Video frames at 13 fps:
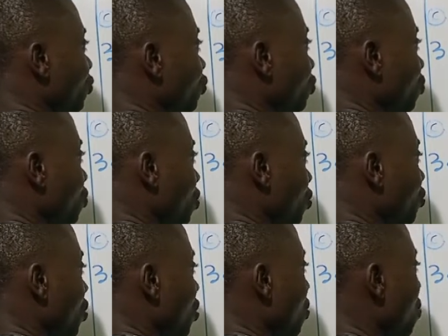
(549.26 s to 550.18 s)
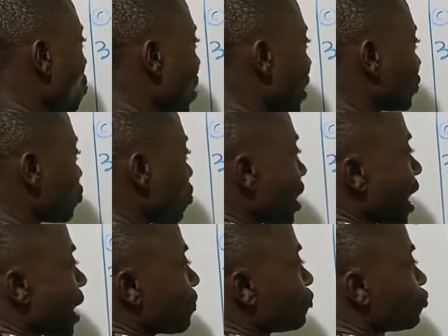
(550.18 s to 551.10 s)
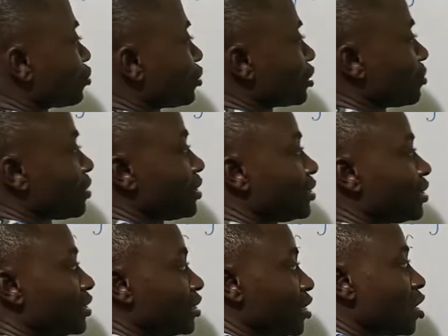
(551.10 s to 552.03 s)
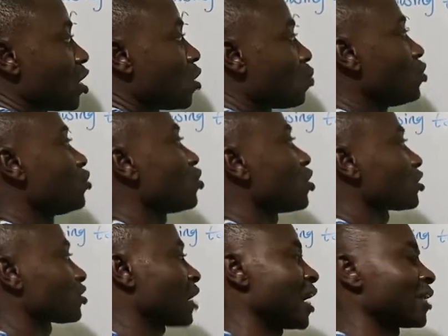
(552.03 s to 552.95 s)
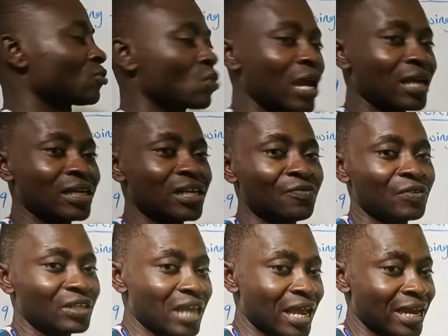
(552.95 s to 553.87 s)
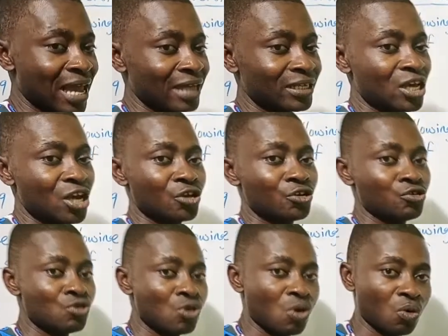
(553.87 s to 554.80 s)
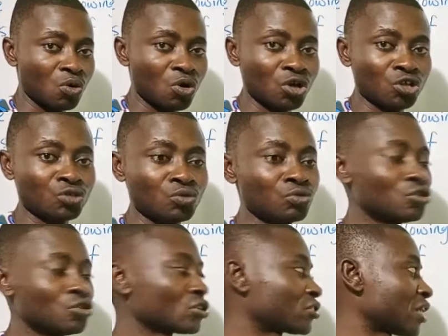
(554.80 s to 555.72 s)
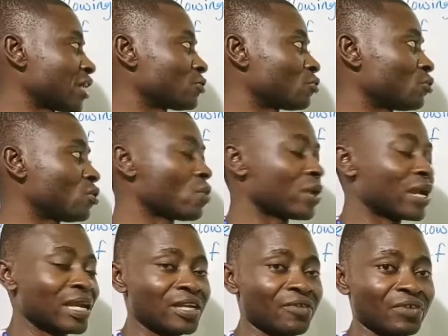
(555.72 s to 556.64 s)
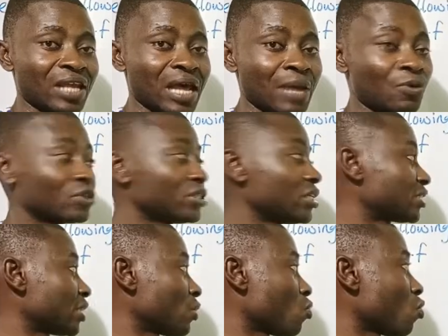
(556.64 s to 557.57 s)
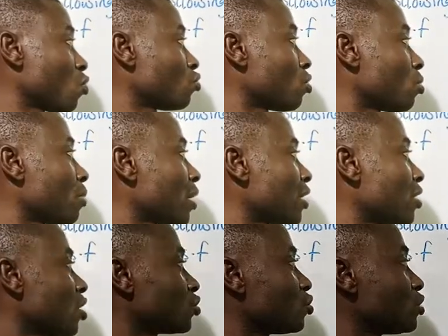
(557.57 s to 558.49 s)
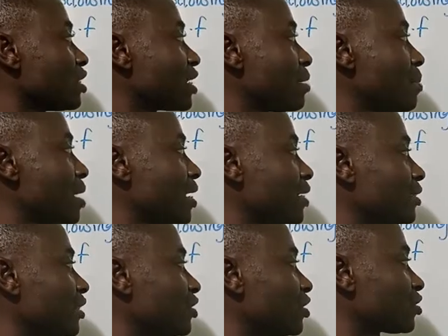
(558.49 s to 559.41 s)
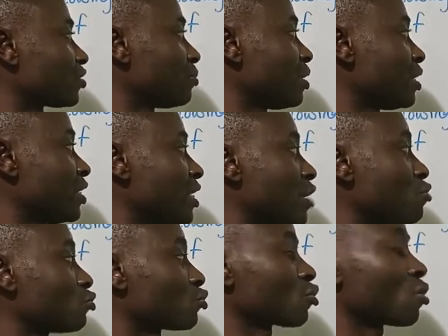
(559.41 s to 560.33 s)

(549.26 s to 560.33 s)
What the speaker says: also what? 1. So what happened to the remaining digit? Will you just write 1 and leave it like that? No. You won't just write only 1 and leave it like that. But this is a whole number. So the remaining digit remaining there, you